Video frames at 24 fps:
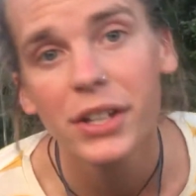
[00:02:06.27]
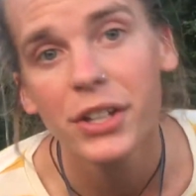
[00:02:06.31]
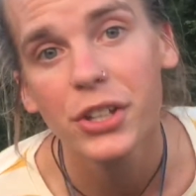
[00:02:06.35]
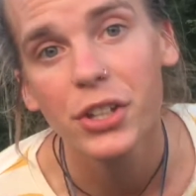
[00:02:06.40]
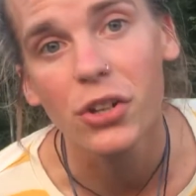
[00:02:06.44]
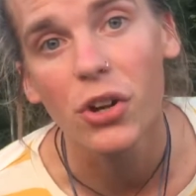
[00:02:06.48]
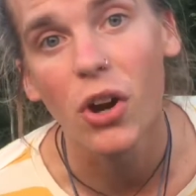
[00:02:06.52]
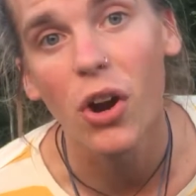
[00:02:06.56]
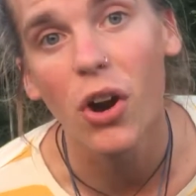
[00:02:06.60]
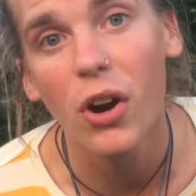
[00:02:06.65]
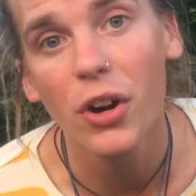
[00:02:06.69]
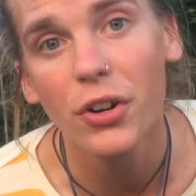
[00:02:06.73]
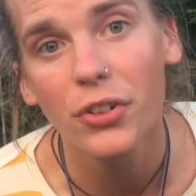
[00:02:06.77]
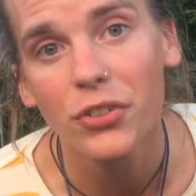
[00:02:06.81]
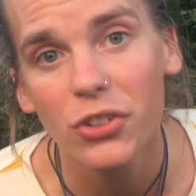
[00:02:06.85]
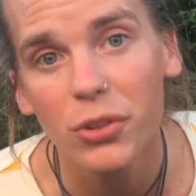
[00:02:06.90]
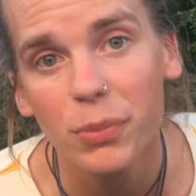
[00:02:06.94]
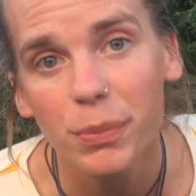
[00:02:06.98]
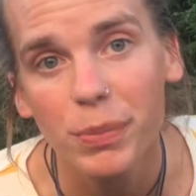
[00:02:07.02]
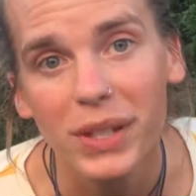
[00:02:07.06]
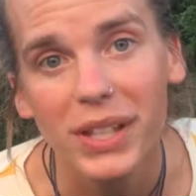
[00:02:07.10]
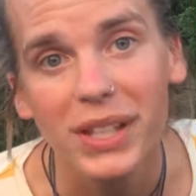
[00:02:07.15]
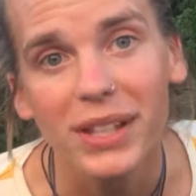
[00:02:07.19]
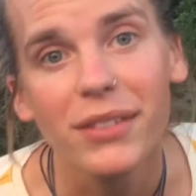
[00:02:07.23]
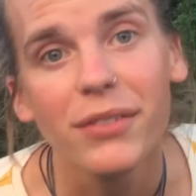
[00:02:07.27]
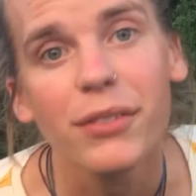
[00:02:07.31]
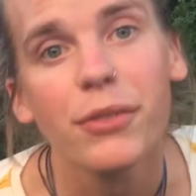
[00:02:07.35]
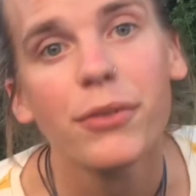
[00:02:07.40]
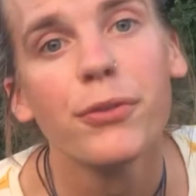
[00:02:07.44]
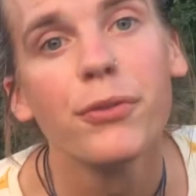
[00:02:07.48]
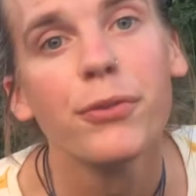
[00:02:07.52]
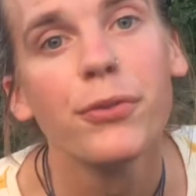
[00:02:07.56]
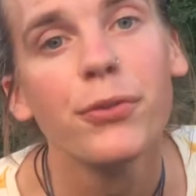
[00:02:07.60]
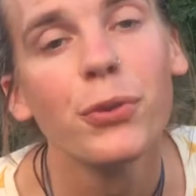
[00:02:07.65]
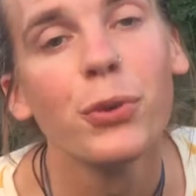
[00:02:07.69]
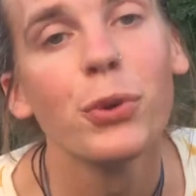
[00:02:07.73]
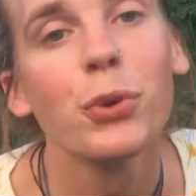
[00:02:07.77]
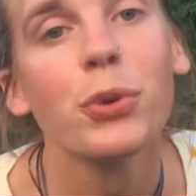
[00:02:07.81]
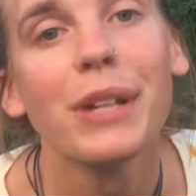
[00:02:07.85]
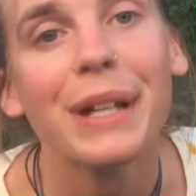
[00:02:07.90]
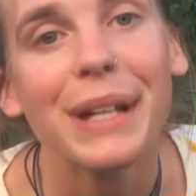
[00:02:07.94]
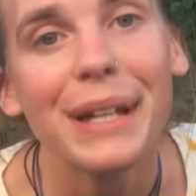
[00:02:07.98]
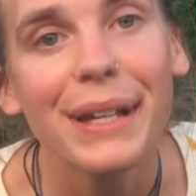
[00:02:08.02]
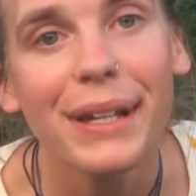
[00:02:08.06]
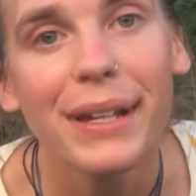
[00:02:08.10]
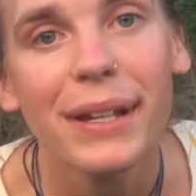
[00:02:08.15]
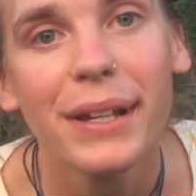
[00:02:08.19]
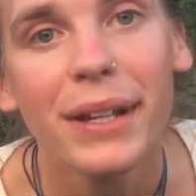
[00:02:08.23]
your heart to beat
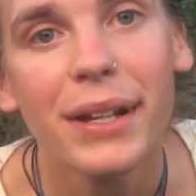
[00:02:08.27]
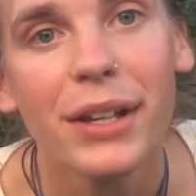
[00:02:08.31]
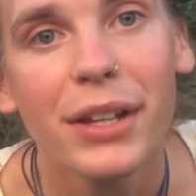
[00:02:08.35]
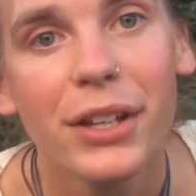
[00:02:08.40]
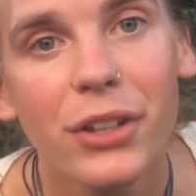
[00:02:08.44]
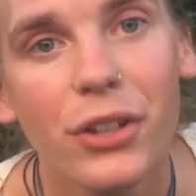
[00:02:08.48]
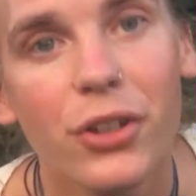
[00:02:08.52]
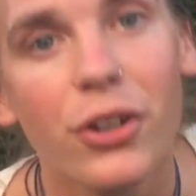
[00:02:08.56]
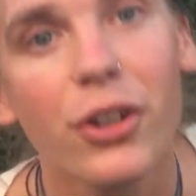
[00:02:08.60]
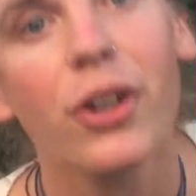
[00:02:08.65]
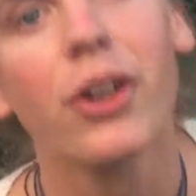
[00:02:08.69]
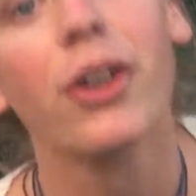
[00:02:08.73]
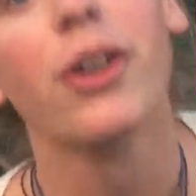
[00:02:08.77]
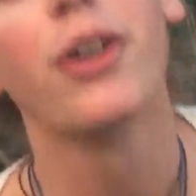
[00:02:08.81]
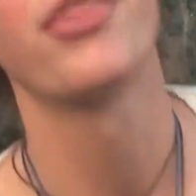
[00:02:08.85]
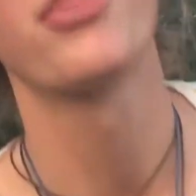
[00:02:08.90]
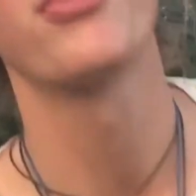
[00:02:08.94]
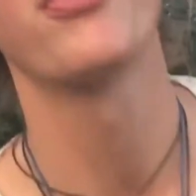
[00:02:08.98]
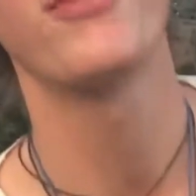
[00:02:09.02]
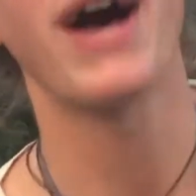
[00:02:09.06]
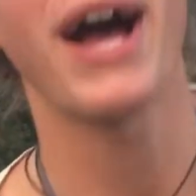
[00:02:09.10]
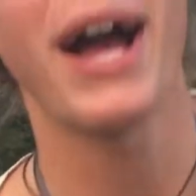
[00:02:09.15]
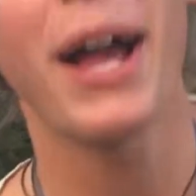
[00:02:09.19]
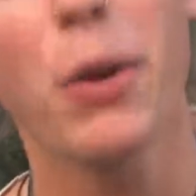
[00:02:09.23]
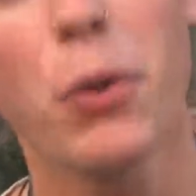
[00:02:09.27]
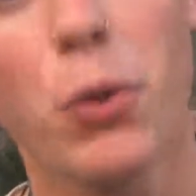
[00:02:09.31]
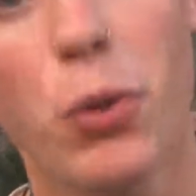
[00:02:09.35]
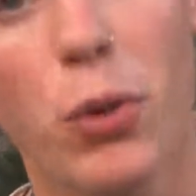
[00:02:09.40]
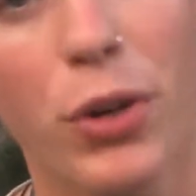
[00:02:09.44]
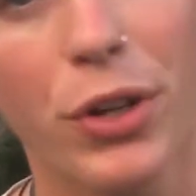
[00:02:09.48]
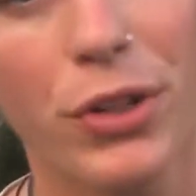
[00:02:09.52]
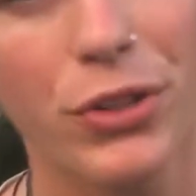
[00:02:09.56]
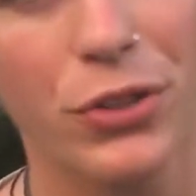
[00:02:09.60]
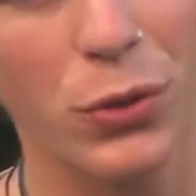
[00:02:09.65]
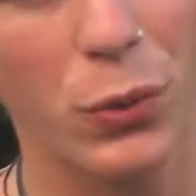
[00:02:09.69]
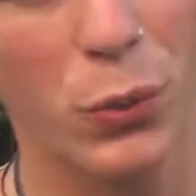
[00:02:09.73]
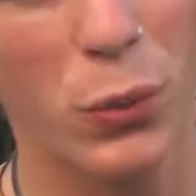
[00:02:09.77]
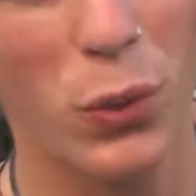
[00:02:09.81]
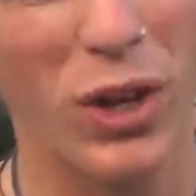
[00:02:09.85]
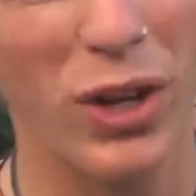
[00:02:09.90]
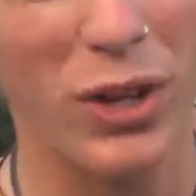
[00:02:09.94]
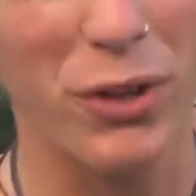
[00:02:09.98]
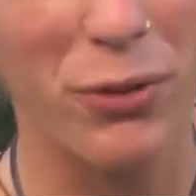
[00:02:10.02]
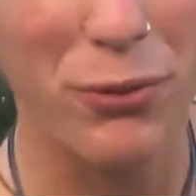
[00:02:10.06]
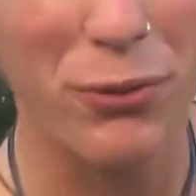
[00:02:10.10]
fully, your thyroid to work